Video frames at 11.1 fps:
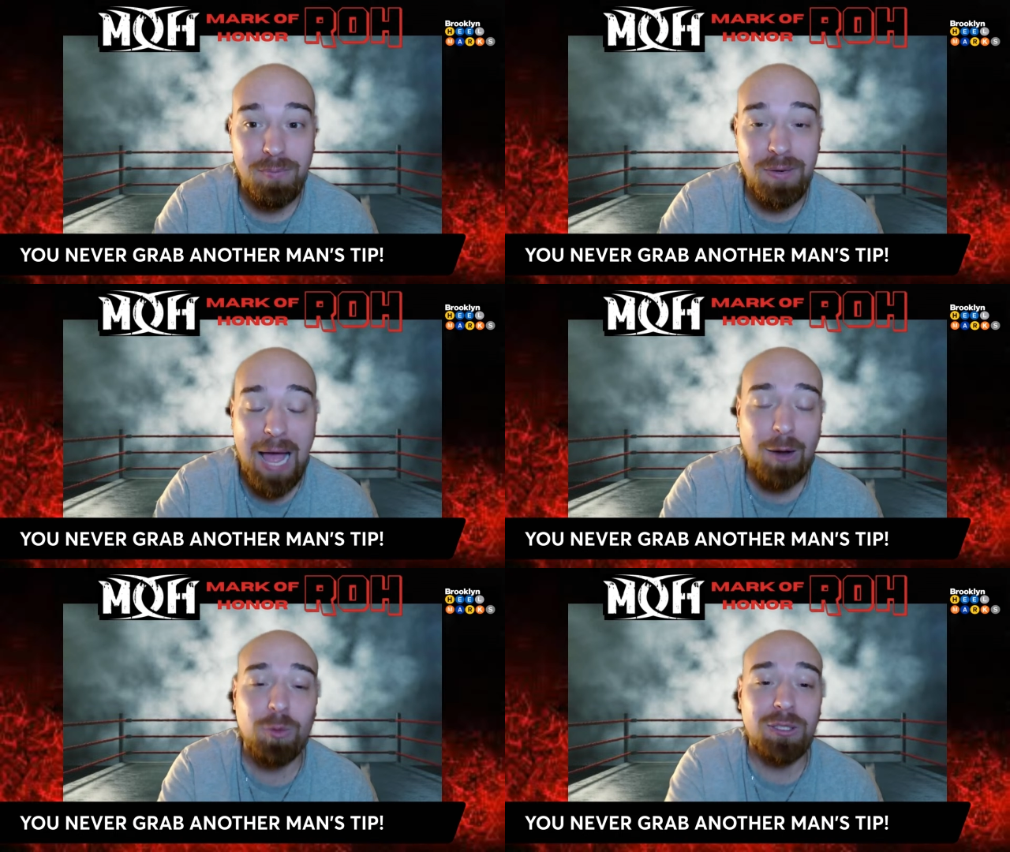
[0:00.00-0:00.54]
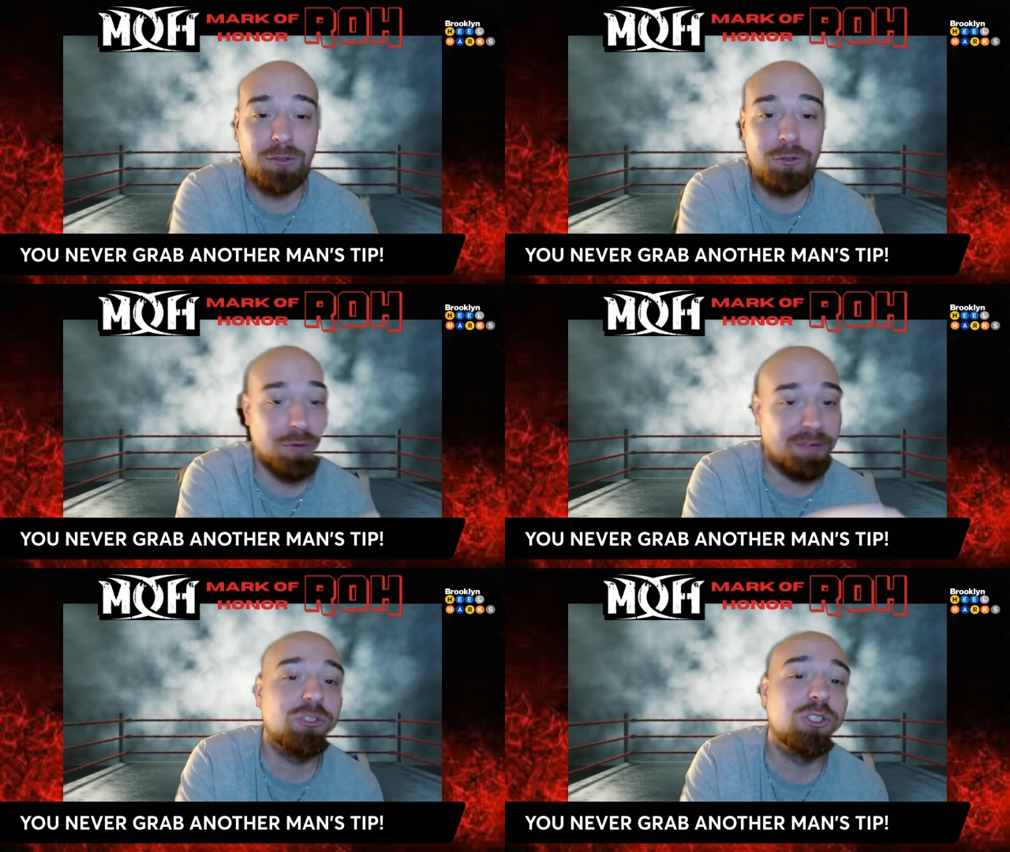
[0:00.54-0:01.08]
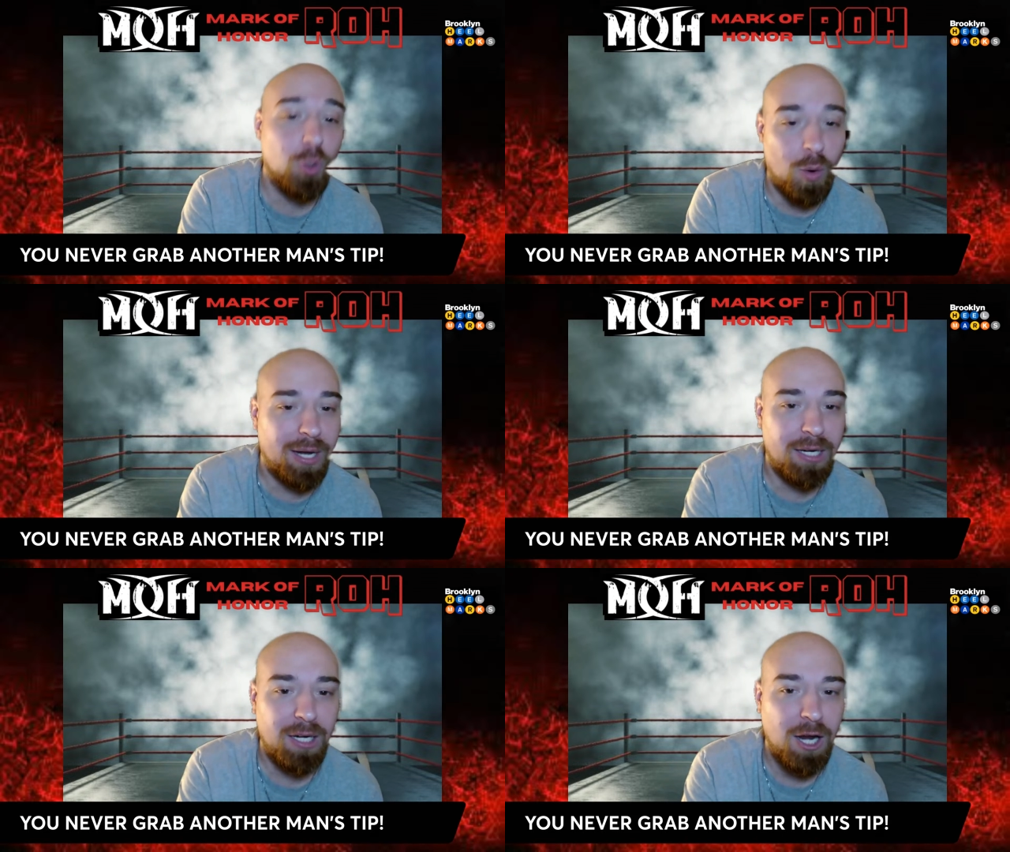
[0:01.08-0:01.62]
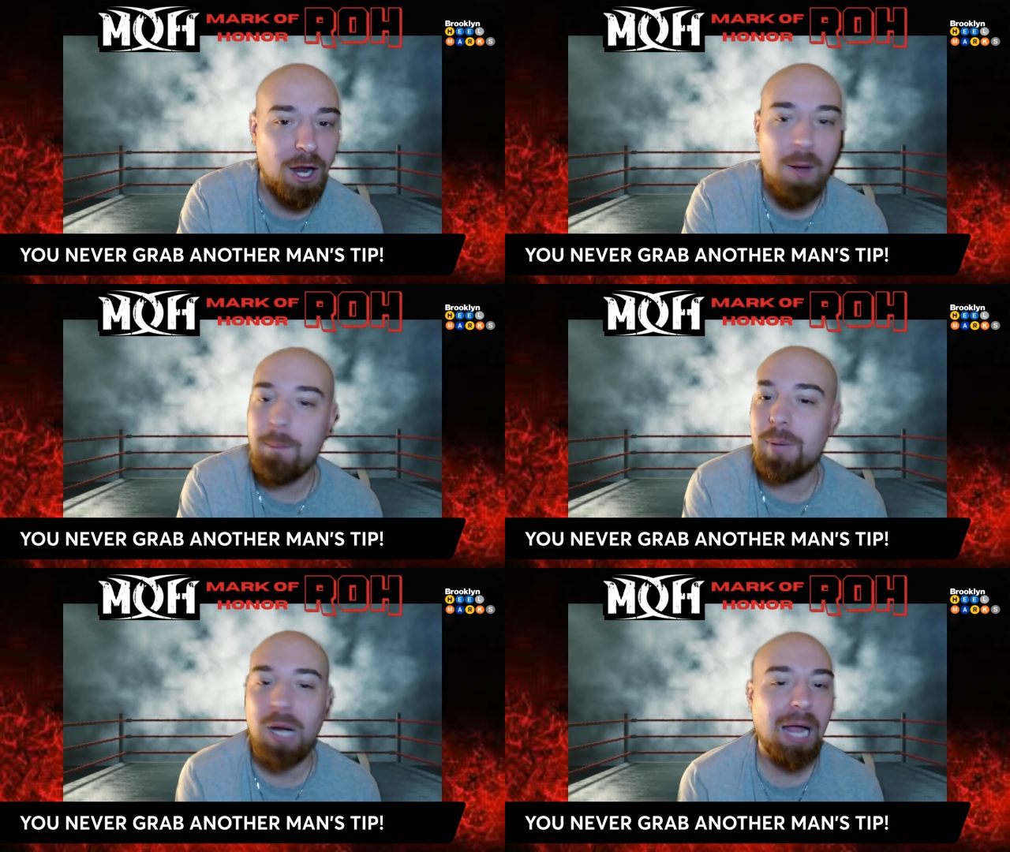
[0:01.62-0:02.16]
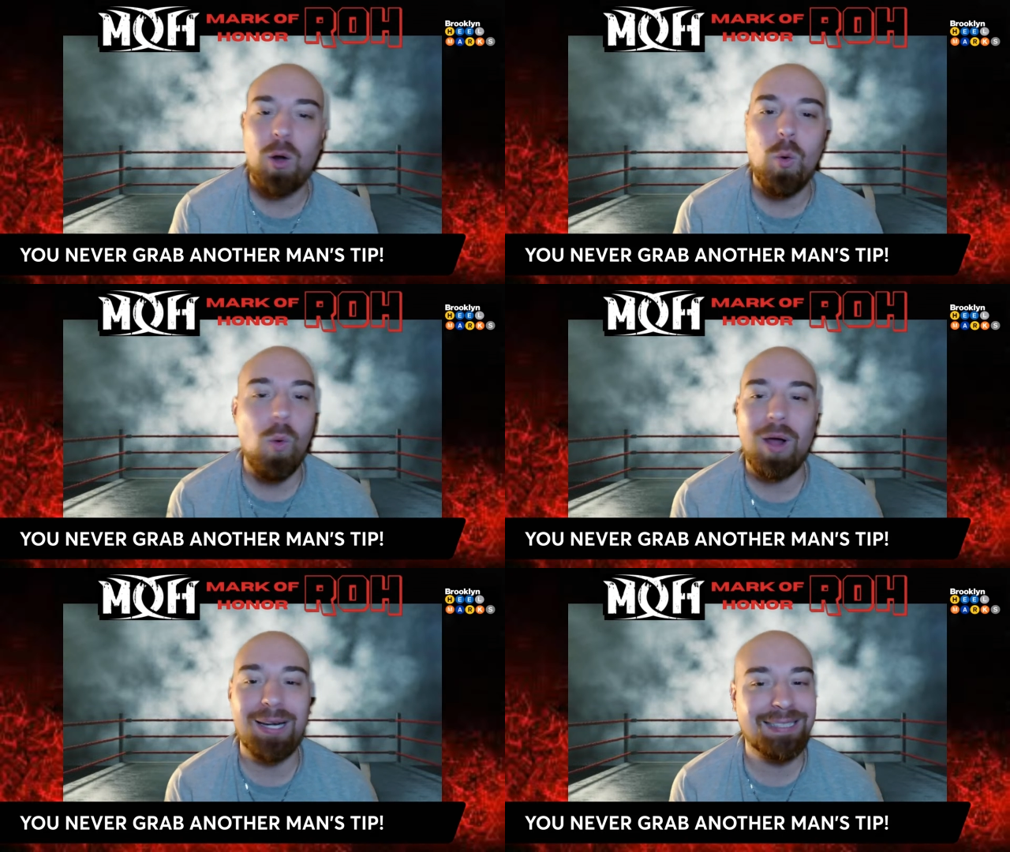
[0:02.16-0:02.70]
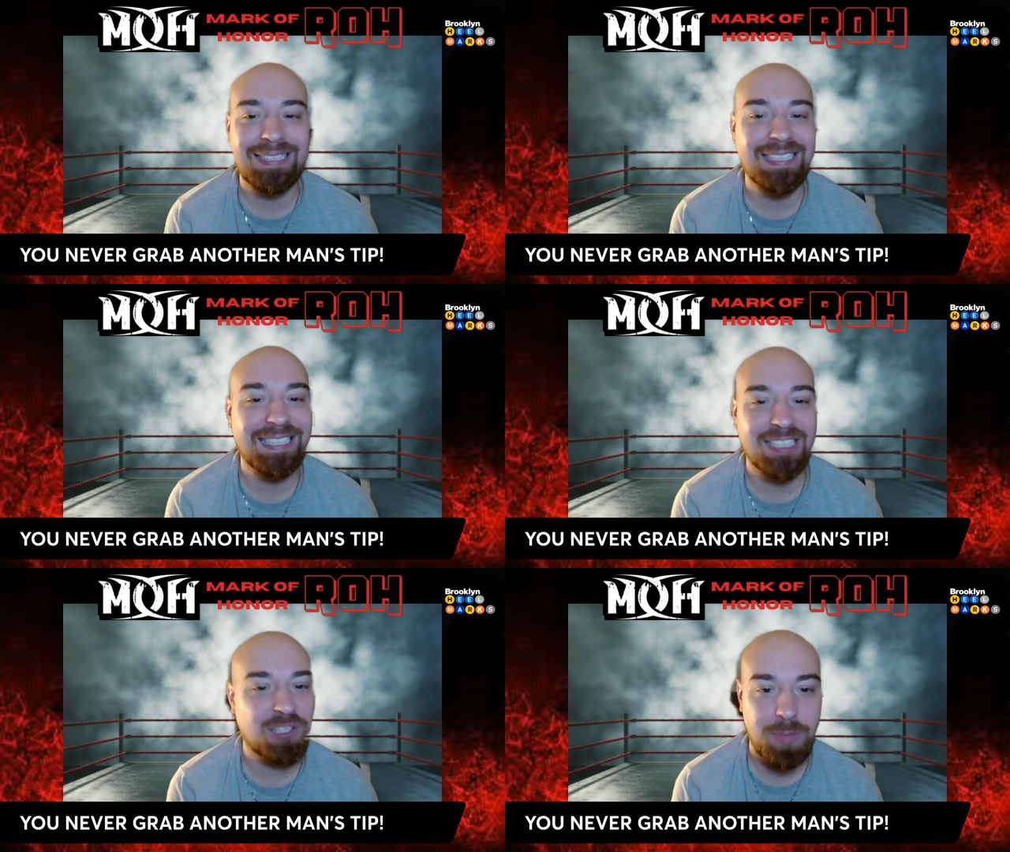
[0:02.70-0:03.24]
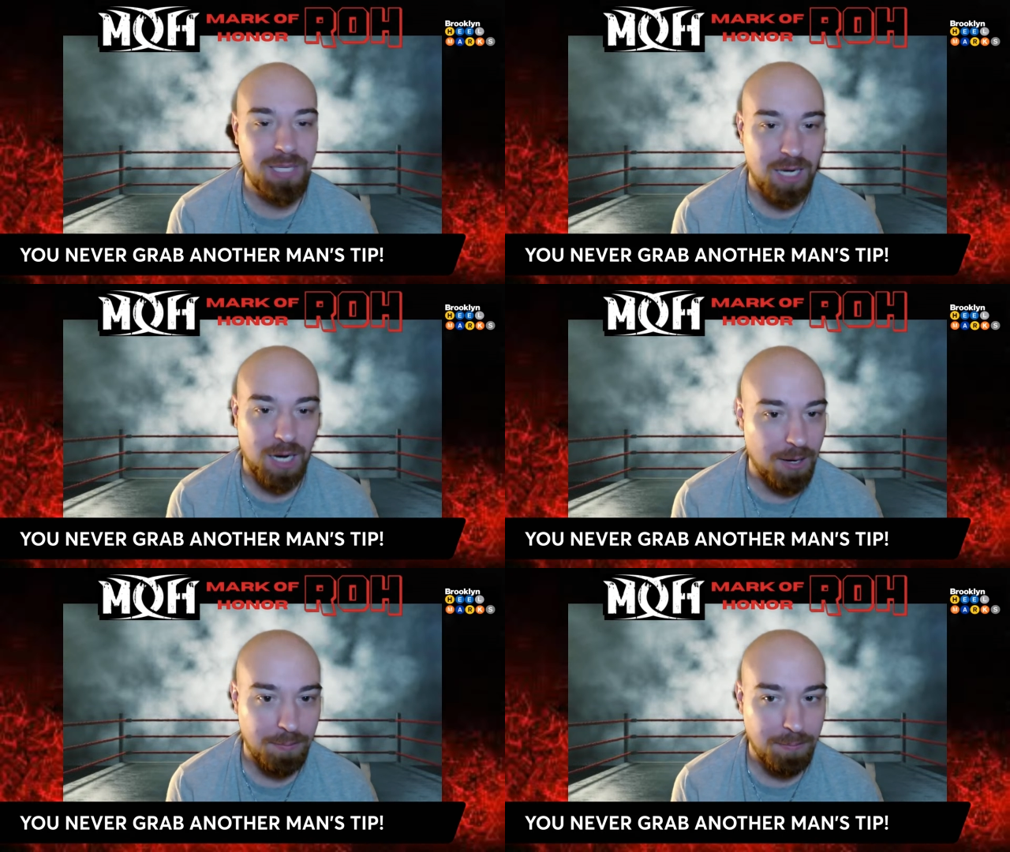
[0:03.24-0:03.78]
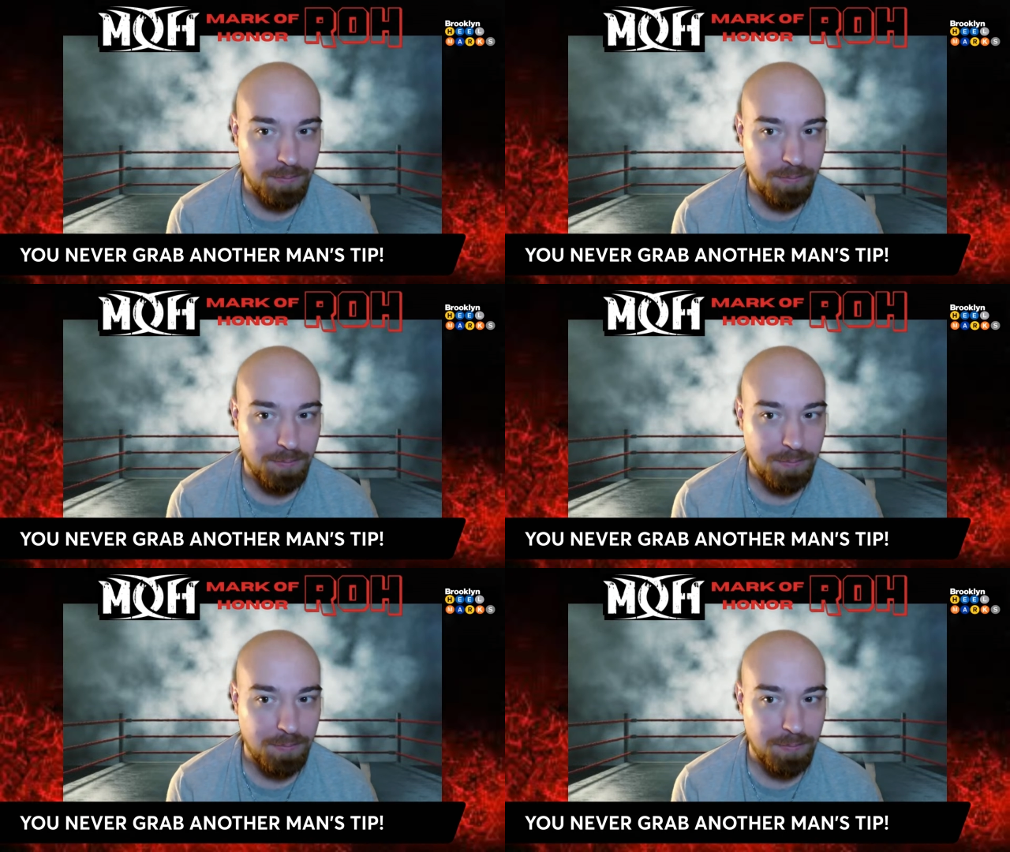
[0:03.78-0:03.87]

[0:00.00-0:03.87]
only Griff join, but I don't want to see this become